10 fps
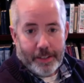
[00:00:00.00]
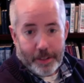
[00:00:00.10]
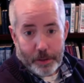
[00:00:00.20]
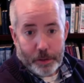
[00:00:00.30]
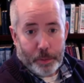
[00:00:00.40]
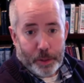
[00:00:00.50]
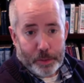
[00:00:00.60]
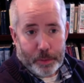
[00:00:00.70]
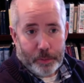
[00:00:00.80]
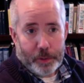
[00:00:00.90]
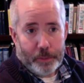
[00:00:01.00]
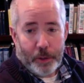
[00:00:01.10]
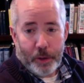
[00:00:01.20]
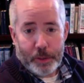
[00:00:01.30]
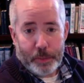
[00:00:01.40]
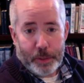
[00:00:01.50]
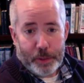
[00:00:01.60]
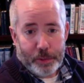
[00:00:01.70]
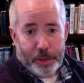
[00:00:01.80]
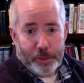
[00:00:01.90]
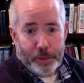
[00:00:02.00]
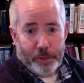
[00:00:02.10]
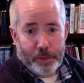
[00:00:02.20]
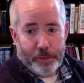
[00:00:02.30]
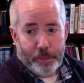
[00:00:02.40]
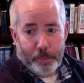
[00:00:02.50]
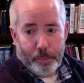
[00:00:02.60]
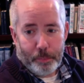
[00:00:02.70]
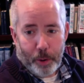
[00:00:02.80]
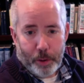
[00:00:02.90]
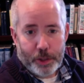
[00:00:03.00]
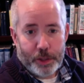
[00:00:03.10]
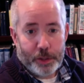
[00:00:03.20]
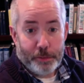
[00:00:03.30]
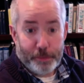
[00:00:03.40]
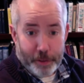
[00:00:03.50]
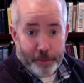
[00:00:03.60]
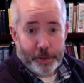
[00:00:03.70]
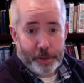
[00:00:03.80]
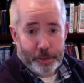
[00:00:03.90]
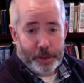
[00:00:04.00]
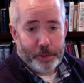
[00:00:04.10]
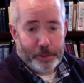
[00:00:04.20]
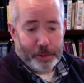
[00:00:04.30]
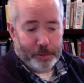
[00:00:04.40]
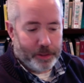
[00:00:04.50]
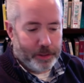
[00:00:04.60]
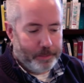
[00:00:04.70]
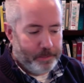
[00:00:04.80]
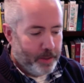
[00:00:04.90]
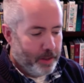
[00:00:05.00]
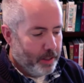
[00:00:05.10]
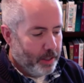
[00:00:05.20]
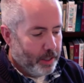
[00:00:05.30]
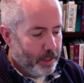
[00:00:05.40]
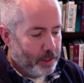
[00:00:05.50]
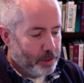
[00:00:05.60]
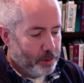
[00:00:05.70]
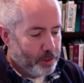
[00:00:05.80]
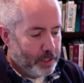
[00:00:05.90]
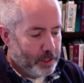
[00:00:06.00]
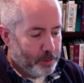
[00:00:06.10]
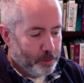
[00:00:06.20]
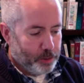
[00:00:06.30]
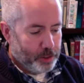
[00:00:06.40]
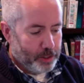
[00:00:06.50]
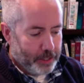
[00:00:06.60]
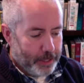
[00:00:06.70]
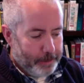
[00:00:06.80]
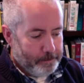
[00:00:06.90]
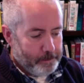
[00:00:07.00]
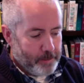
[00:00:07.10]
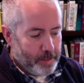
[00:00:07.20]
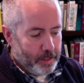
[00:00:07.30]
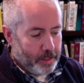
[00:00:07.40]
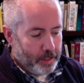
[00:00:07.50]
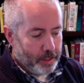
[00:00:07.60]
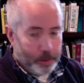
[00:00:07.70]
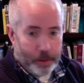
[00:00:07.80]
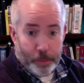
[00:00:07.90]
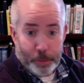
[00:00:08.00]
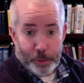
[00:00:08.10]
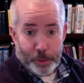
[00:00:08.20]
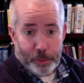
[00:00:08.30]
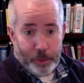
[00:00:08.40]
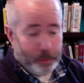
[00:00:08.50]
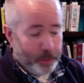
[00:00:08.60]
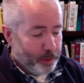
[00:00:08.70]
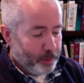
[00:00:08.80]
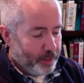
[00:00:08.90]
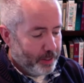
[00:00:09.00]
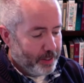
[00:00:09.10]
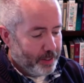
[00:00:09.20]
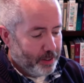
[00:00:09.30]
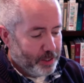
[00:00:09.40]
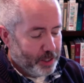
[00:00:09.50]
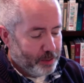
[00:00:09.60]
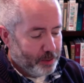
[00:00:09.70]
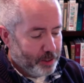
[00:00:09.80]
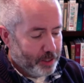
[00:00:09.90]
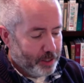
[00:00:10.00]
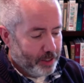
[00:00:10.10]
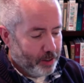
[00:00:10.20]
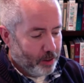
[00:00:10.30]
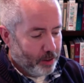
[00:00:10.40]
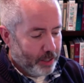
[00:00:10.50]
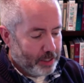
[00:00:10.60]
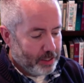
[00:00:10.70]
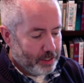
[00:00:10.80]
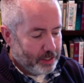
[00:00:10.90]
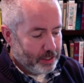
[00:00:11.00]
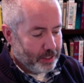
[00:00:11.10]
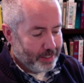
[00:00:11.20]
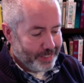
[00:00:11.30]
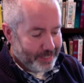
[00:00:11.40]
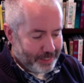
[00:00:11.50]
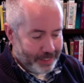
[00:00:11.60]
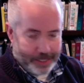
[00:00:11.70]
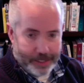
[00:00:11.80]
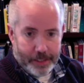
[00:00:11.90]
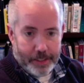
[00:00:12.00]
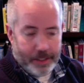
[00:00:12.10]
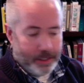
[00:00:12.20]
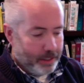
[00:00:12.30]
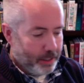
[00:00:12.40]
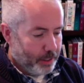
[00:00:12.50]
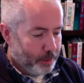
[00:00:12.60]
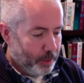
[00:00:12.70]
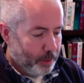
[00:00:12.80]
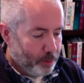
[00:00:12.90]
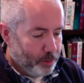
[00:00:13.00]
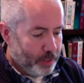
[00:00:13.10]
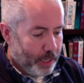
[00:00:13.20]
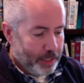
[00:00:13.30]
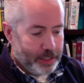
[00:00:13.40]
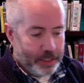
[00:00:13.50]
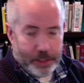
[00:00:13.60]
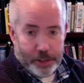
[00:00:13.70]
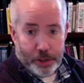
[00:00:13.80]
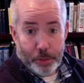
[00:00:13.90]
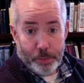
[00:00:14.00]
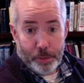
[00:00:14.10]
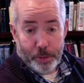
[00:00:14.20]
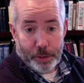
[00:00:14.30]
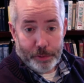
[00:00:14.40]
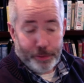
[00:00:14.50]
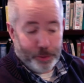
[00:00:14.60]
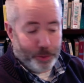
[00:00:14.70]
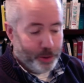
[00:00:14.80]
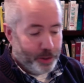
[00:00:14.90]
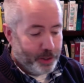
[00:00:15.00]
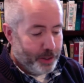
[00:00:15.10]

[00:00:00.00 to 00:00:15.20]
Hello, new prospect. Welcome to RTB 2021 for March 5th, 2021. Uh, so our texts for today, uh, hope you're doing well, by the way. Our texts for today are Exodus 16, and uh, then we have Luke 19, Job 34,